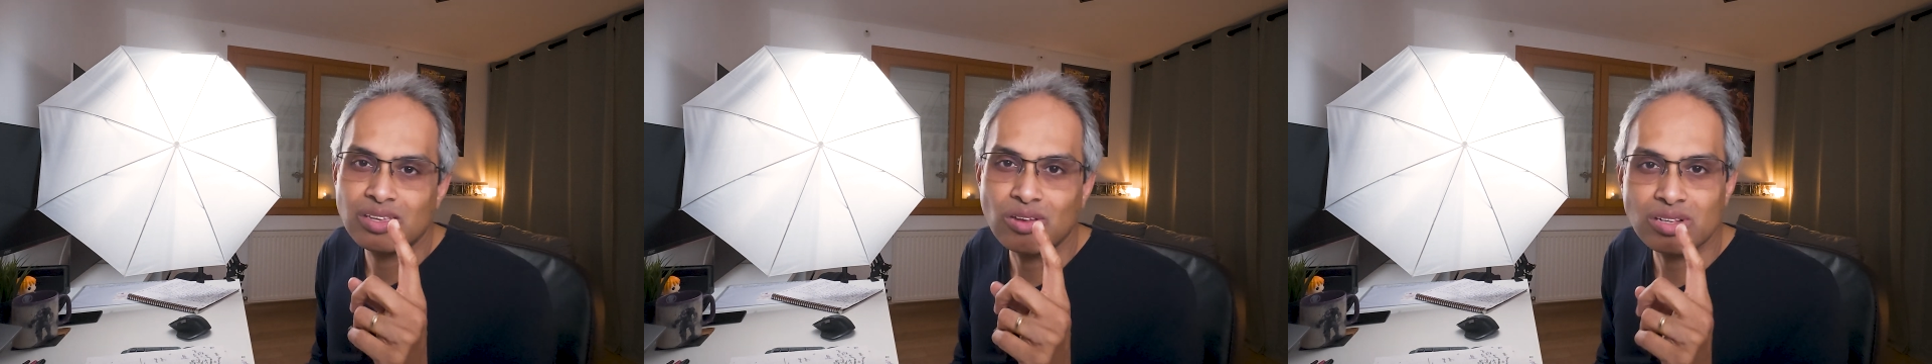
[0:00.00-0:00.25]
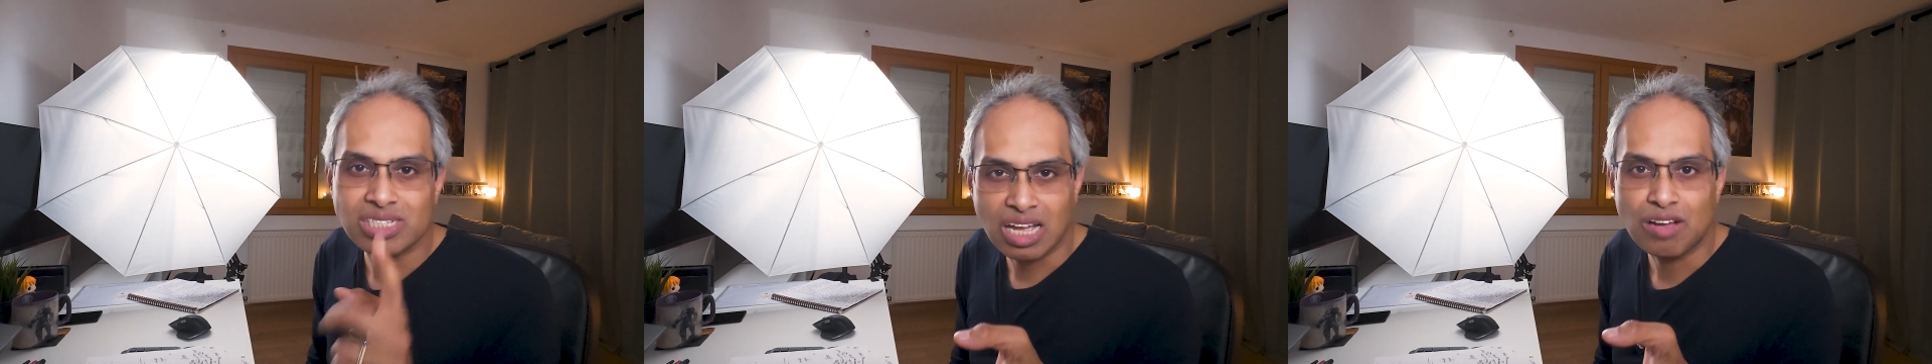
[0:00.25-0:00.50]

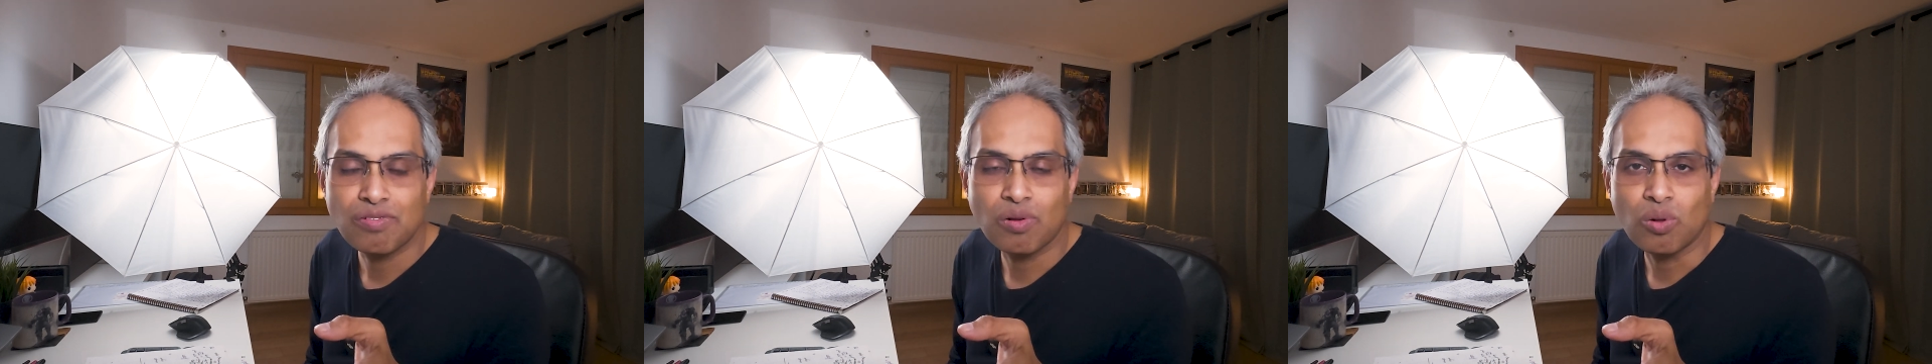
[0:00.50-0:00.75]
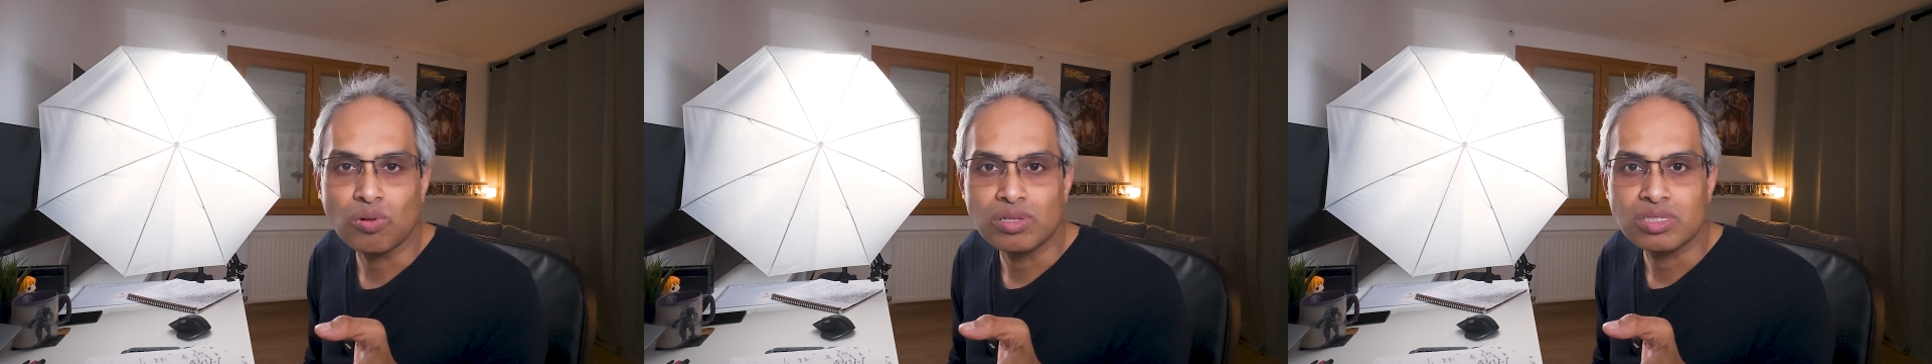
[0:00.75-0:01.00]
your stack
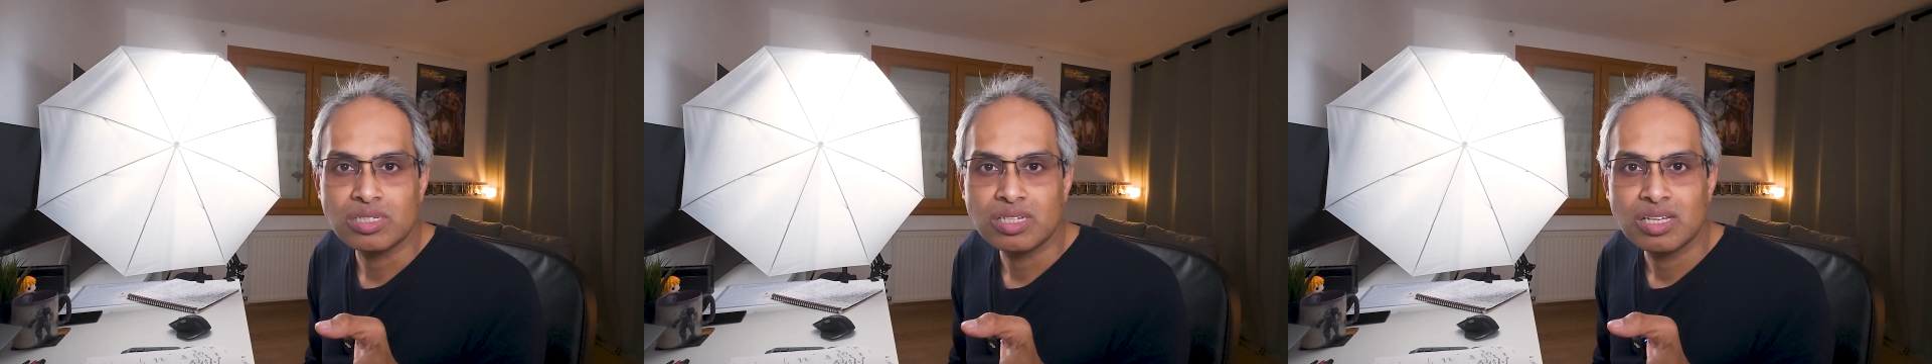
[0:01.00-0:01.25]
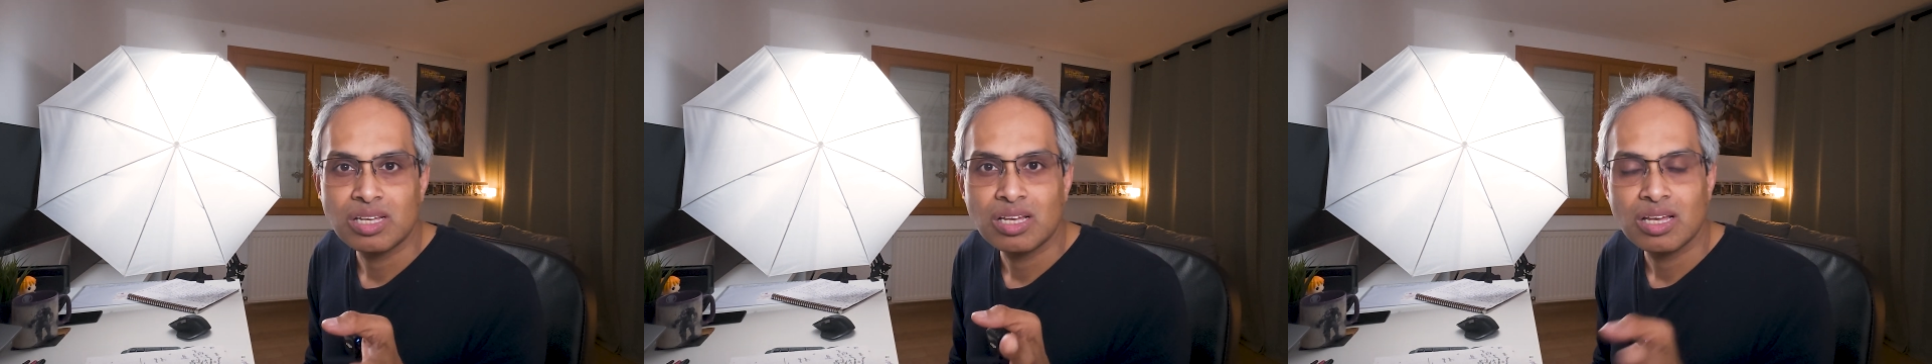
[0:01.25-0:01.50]
falls
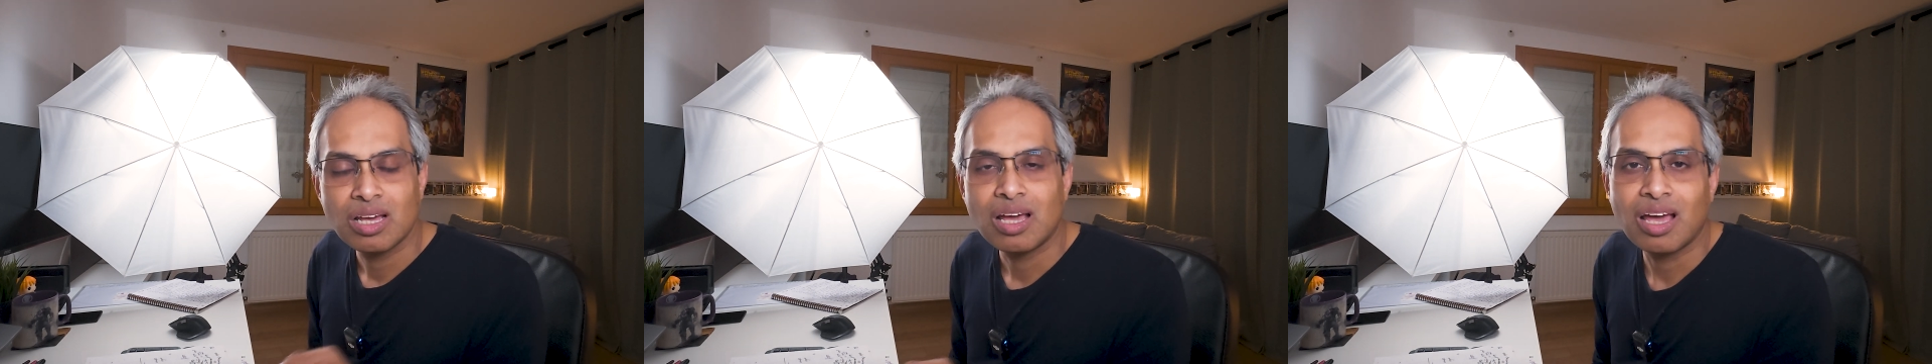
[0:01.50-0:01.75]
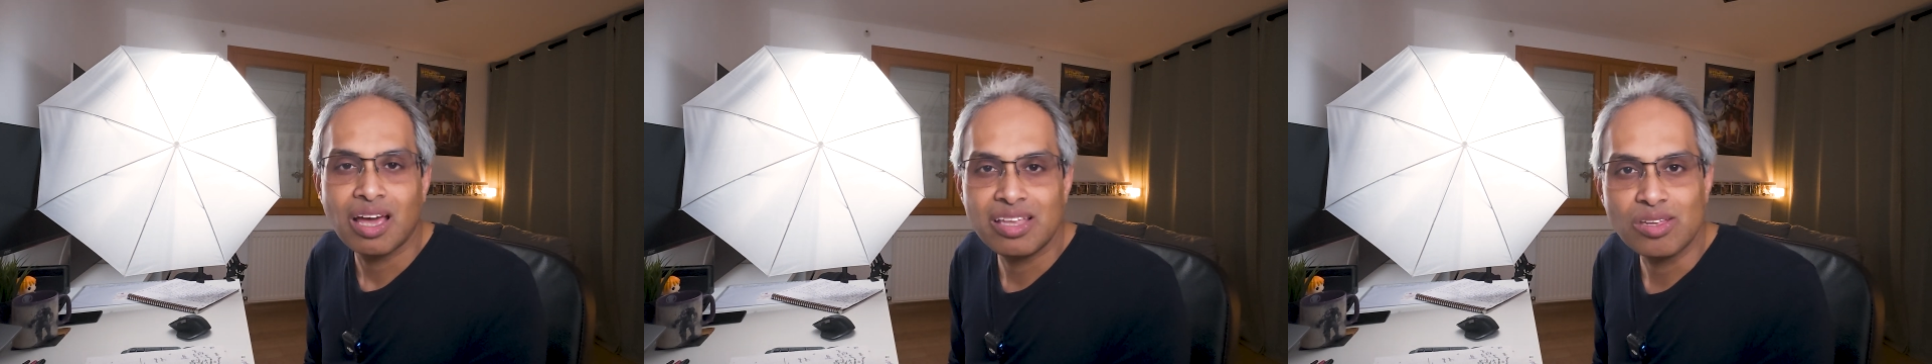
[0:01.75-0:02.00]

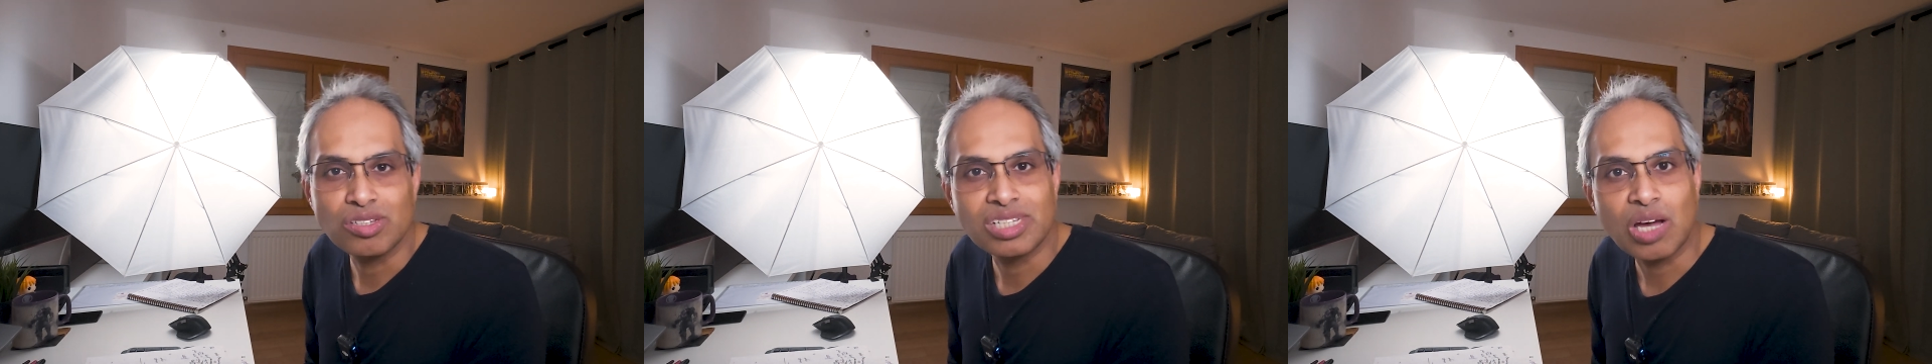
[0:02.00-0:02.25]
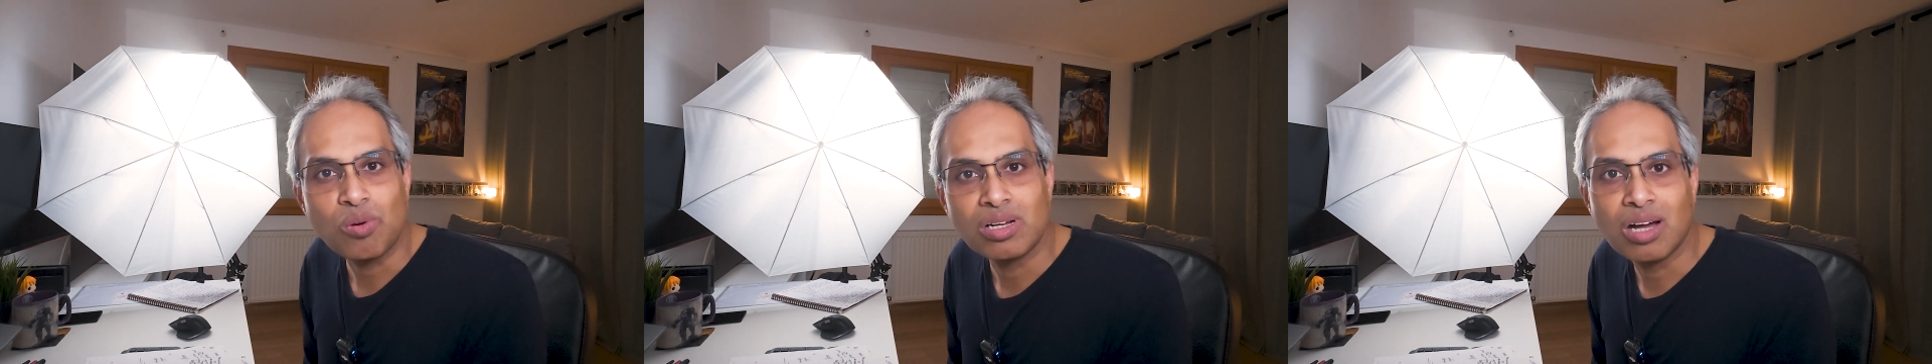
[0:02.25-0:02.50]
and your
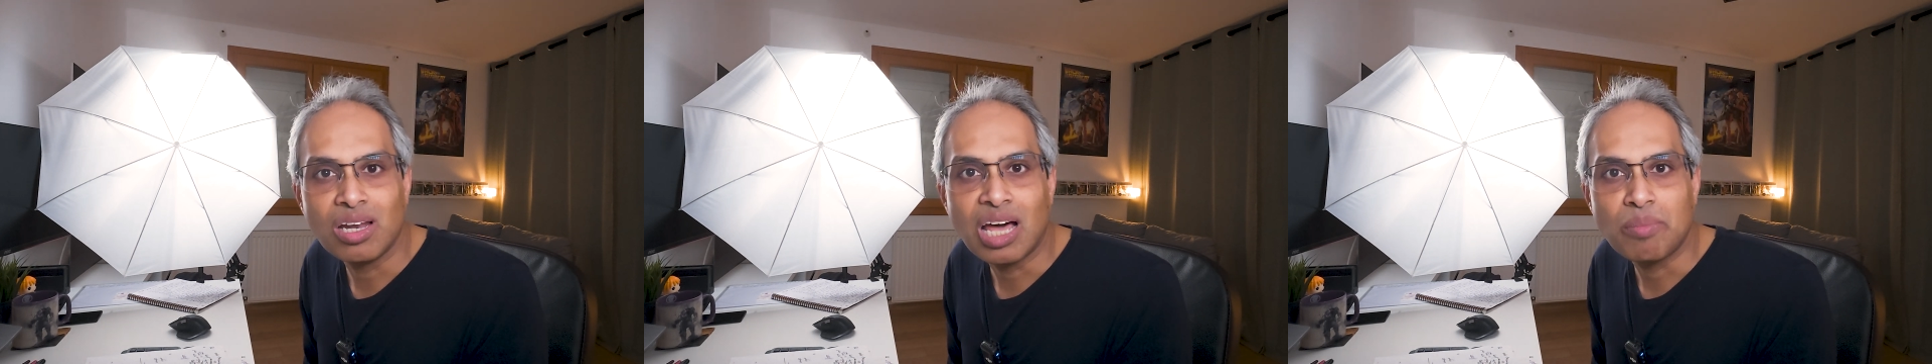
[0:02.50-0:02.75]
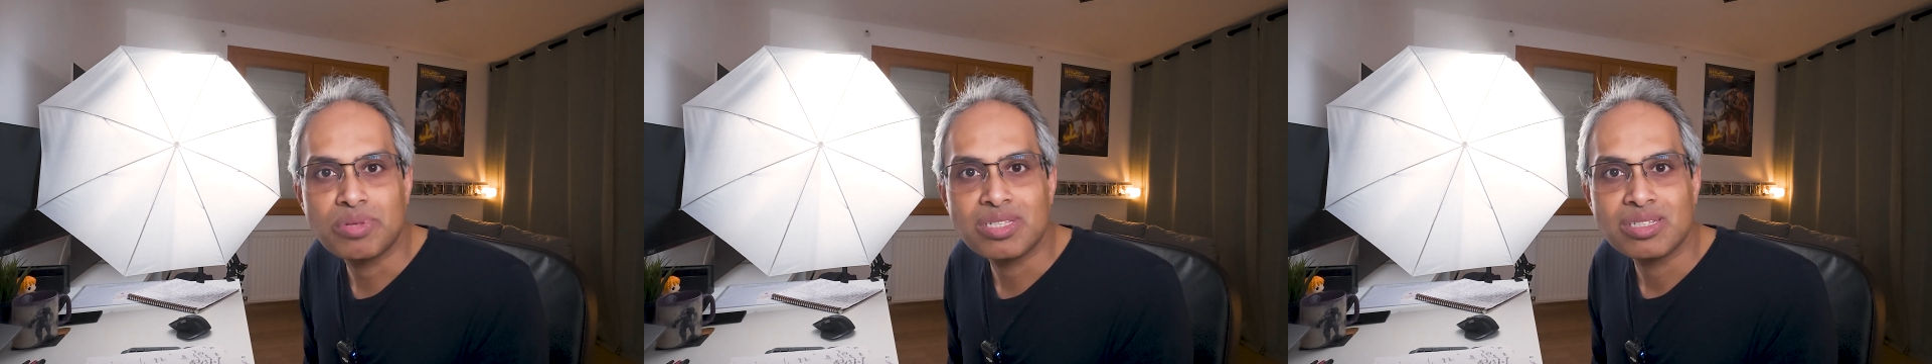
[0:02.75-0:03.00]
tower
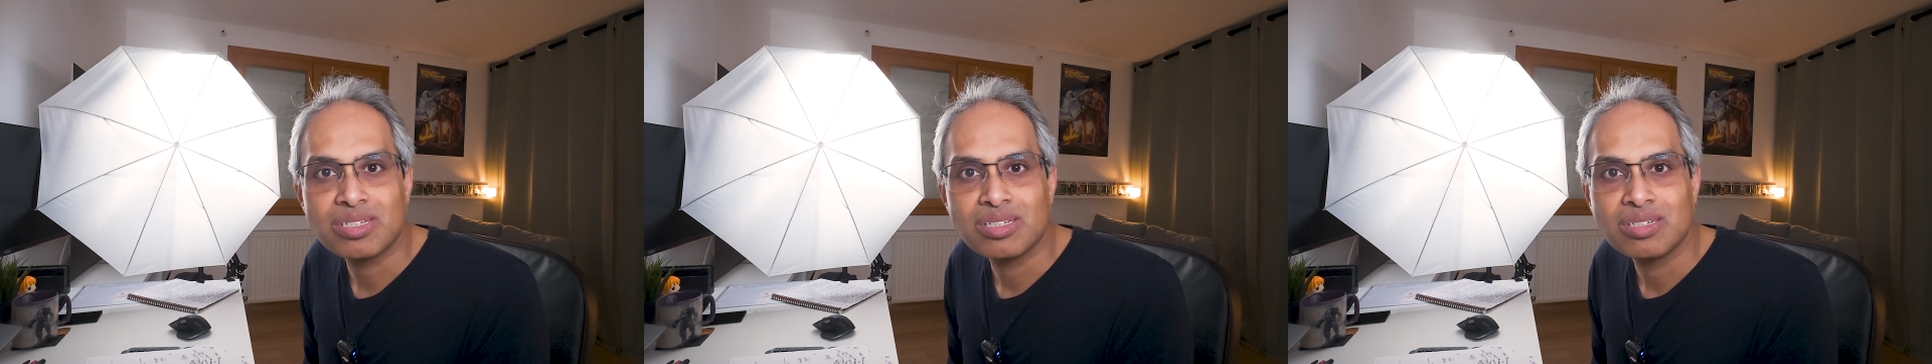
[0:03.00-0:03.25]
collapses.